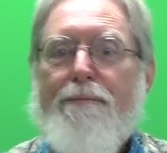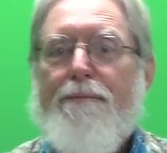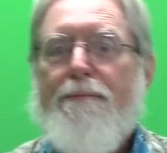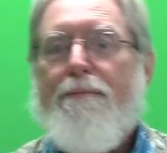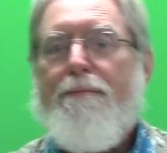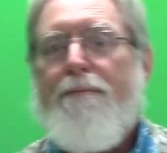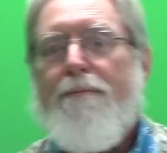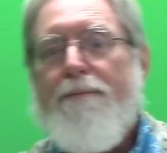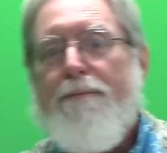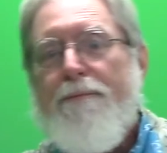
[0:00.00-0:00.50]

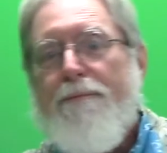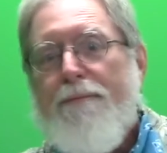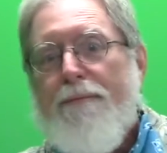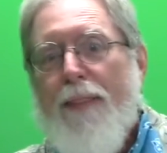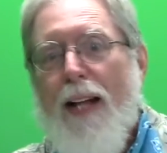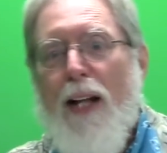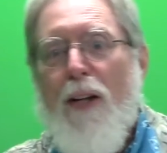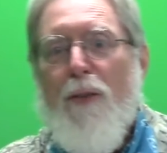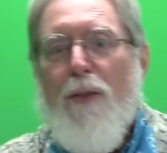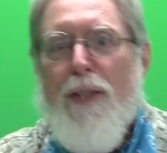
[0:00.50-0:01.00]

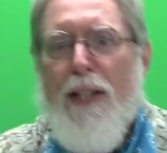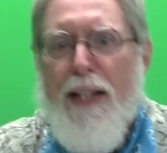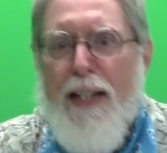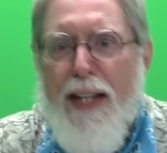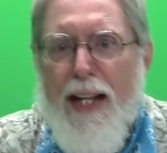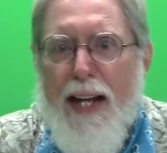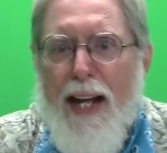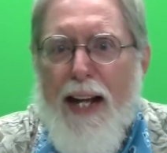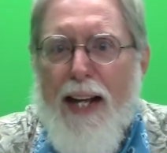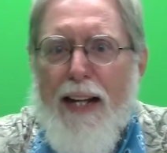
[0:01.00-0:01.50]
I don't see
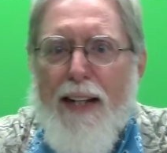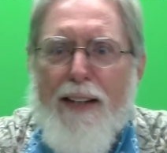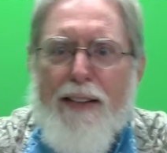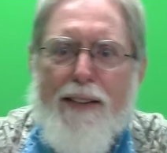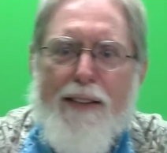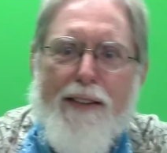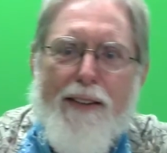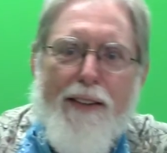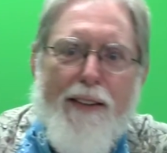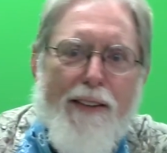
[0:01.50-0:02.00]
any
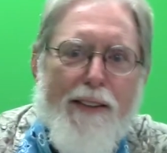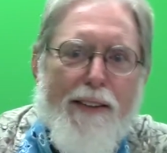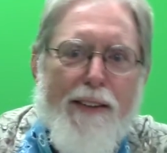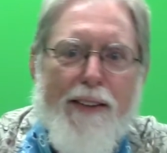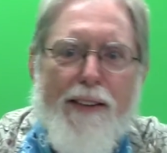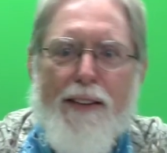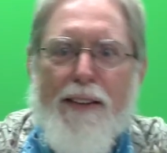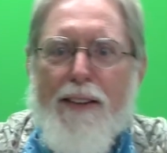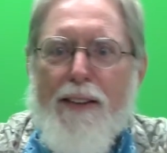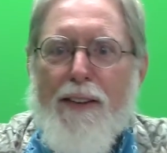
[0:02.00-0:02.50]
hands.
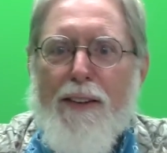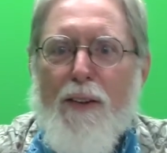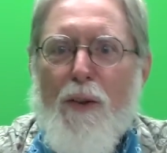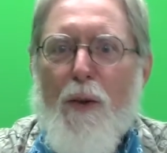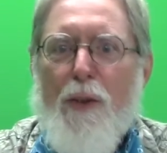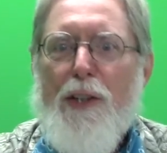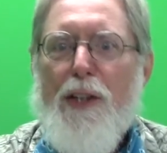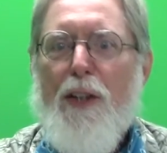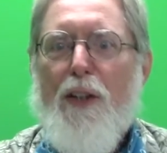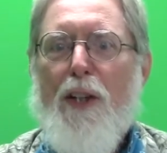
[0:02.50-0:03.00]
Of
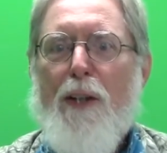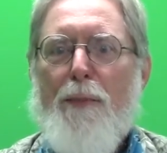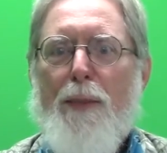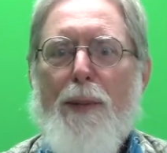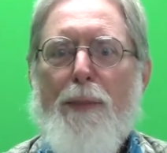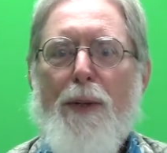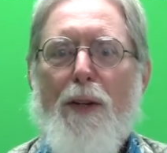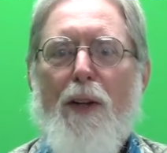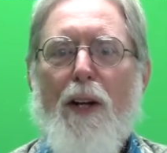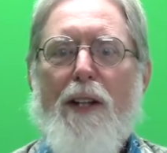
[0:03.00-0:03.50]
course, it could be
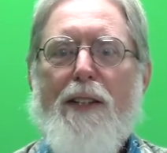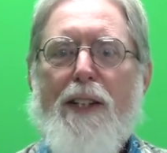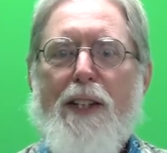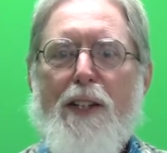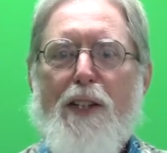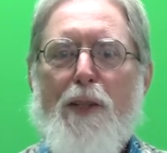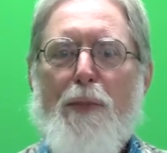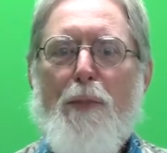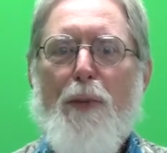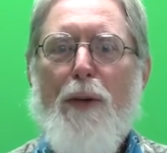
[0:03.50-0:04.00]
because
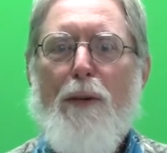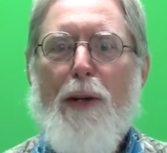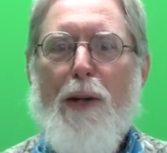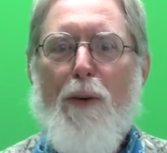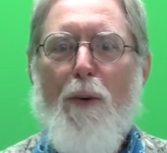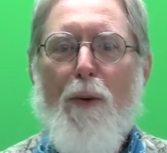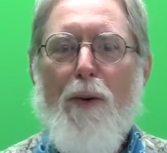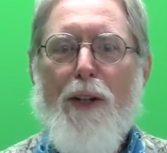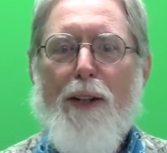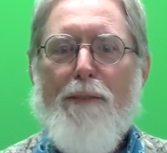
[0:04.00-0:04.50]
this is
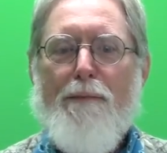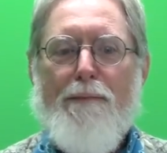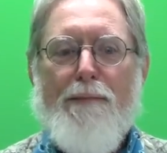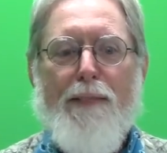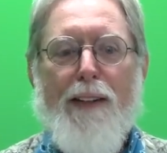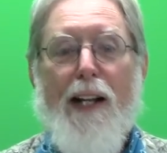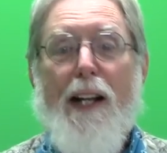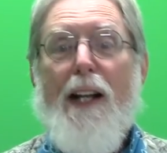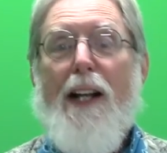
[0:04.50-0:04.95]
pre-recorded.